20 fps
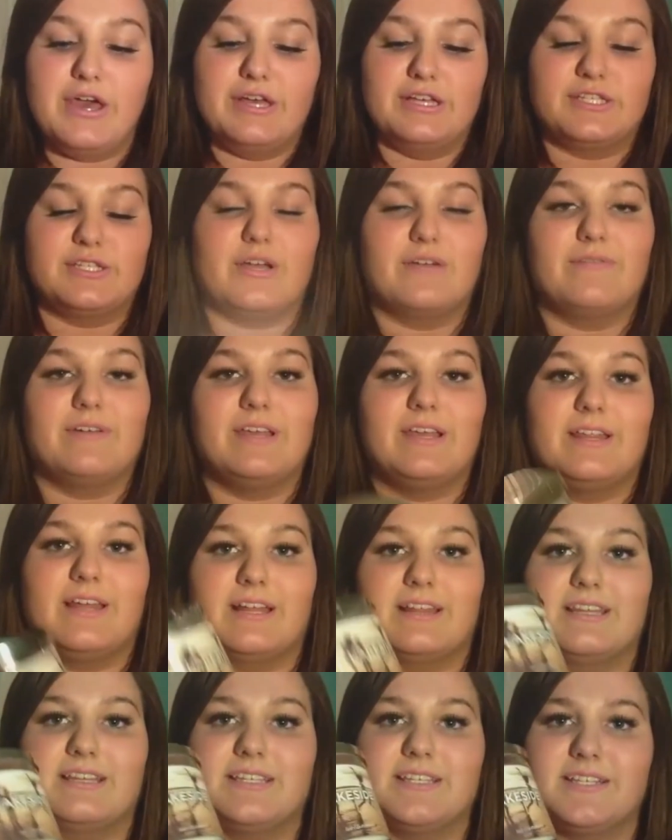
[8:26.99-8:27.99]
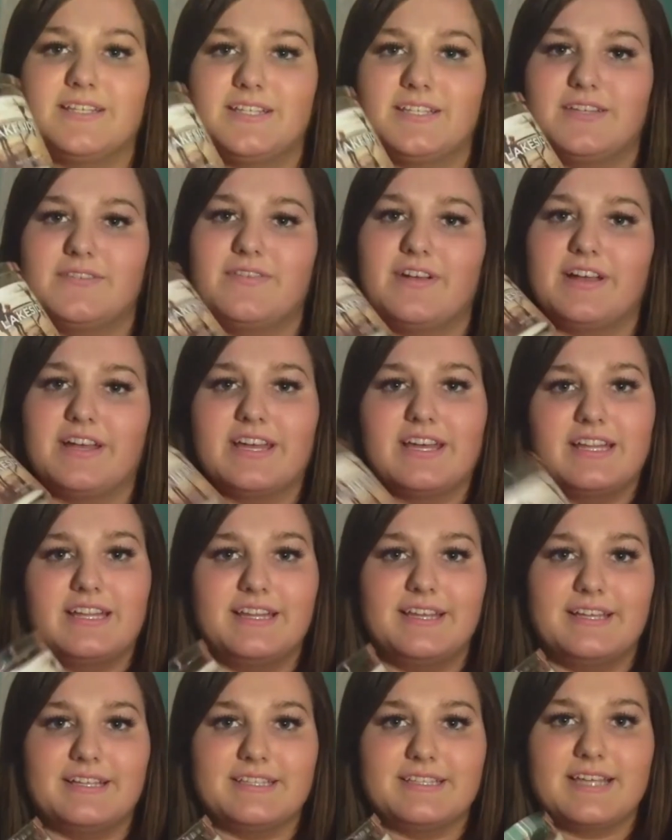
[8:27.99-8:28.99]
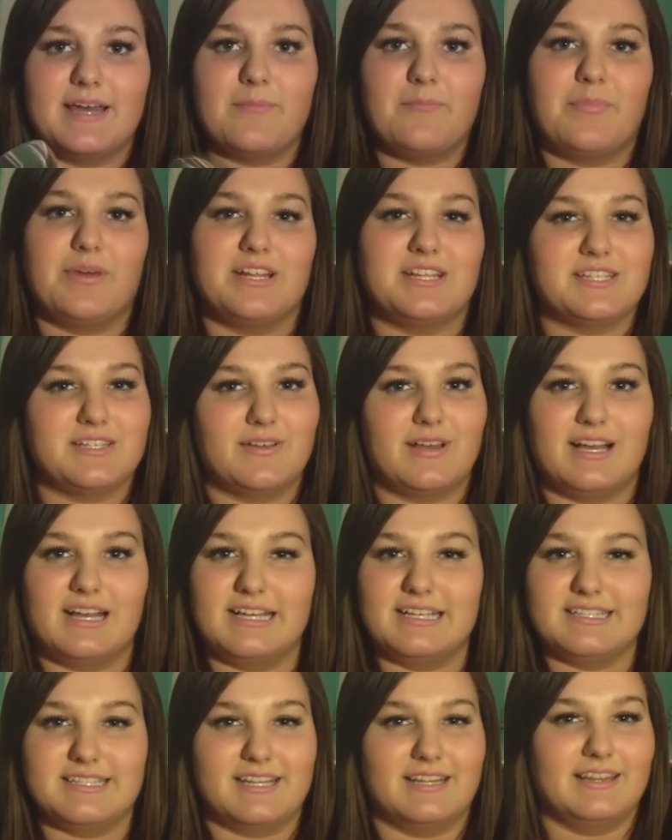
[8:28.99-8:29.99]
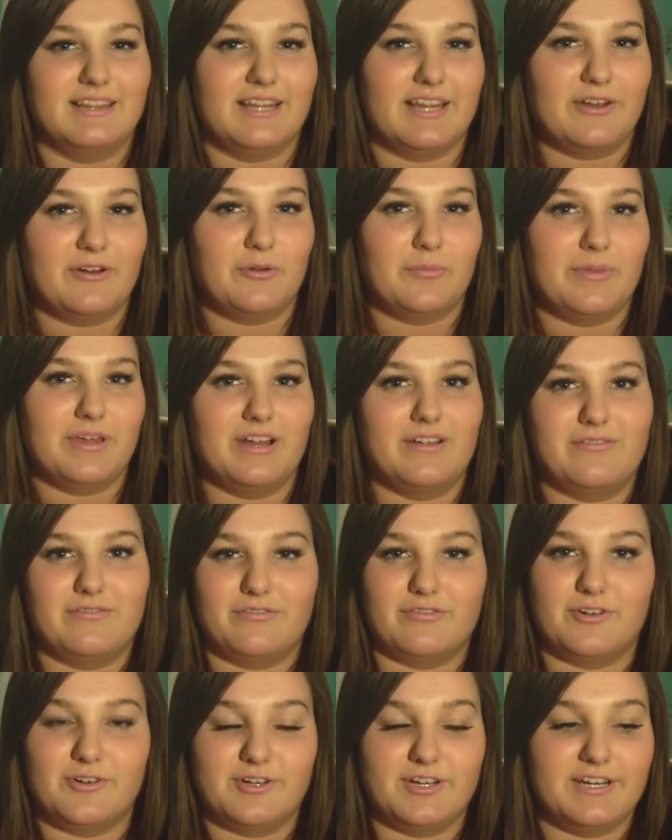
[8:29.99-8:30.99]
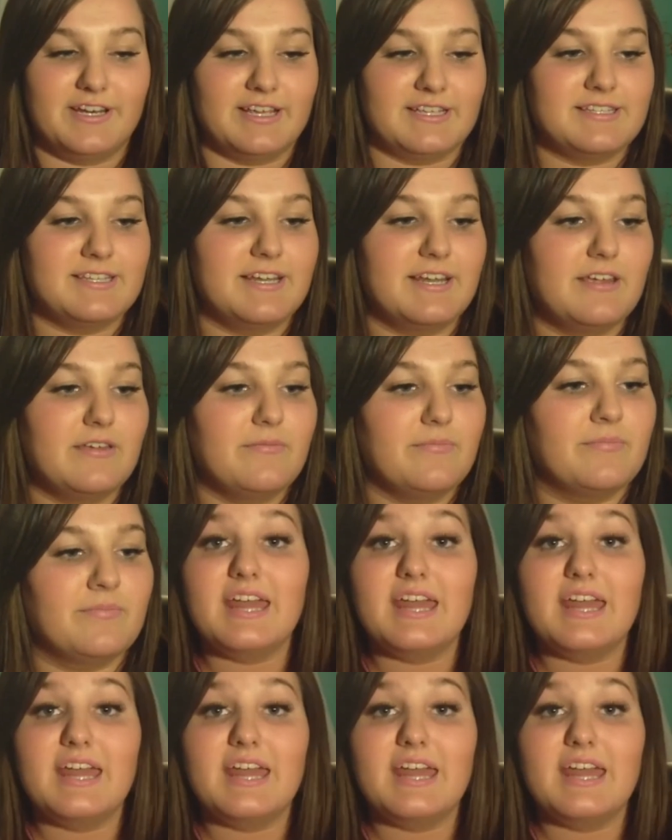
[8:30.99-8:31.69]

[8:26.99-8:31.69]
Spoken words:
So I really like this because it's a very clean scent, but it still has a little bit of fruitiness in it.